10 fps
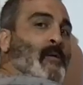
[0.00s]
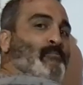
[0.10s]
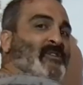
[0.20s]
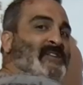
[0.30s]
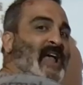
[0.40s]

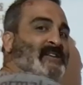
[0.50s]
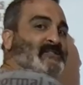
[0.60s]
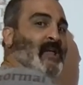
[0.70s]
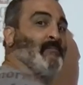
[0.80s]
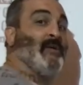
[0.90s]
protects
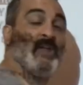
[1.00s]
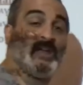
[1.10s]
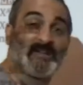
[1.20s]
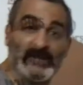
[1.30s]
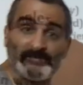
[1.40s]
them
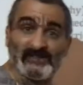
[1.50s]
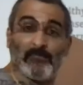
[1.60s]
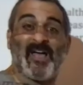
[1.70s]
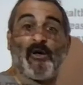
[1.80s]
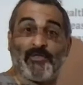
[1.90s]
and keeps them
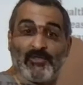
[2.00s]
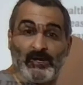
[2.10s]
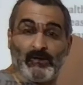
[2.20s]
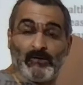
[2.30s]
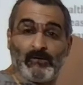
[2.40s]
healthy.
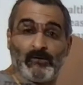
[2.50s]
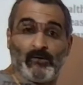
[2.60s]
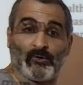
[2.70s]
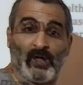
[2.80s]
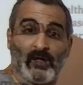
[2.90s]

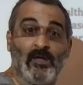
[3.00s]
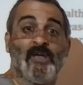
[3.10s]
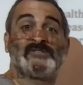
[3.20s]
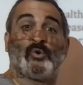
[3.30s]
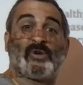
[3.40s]
Okay,
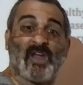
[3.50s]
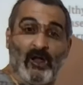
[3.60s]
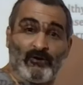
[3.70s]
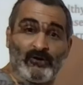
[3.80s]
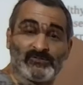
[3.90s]
so
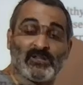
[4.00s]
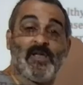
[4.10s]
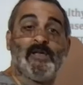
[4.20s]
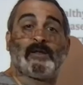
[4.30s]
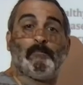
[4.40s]
carriers
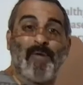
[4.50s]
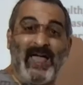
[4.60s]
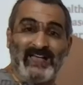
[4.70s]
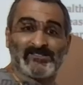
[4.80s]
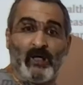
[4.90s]
can
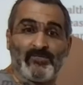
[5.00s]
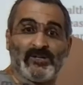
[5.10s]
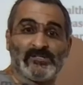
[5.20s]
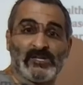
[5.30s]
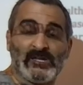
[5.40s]
pass on the
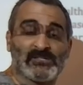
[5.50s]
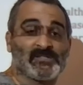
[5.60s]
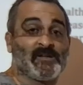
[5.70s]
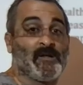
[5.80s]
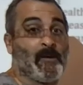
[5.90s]

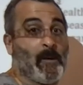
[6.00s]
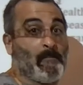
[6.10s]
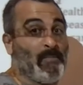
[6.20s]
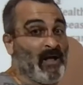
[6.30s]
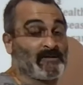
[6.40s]
disease,
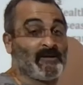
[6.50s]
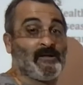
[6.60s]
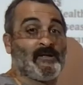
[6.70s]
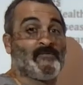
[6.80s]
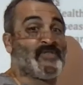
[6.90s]

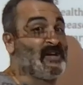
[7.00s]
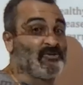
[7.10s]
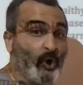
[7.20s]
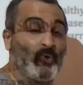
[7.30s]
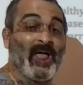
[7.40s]
but they
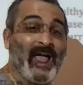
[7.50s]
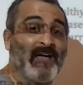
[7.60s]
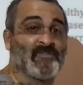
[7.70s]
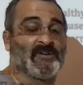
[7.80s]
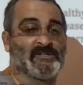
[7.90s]
don't
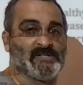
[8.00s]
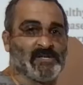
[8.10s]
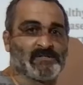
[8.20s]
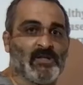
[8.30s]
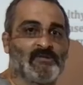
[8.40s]
have the
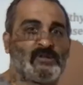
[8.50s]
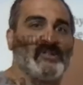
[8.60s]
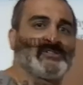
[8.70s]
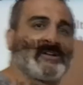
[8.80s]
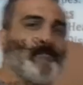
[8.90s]
disease. So
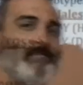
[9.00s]
let's look at